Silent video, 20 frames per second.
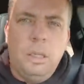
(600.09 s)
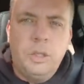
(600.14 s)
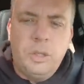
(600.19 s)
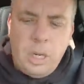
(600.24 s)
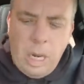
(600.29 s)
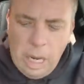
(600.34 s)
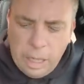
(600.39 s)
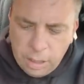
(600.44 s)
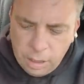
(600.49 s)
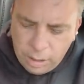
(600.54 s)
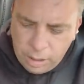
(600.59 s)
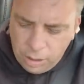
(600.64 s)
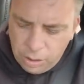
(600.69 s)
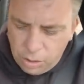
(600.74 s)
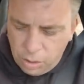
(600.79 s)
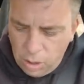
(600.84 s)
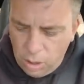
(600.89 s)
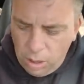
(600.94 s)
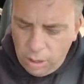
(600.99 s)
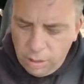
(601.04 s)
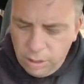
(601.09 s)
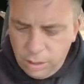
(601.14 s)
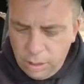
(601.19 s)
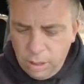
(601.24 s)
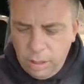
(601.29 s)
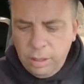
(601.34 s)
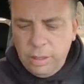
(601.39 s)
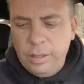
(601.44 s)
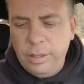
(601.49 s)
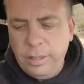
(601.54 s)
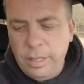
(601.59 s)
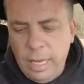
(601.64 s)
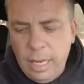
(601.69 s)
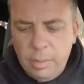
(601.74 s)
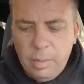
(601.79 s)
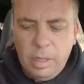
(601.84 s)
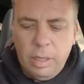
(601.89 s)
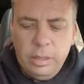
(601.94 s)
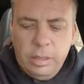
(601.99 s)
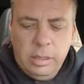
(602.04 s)
Traction control is still
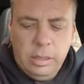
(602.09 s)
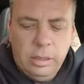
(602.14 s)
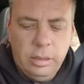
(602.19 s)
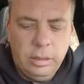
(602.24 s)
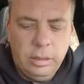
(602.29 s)
disabled.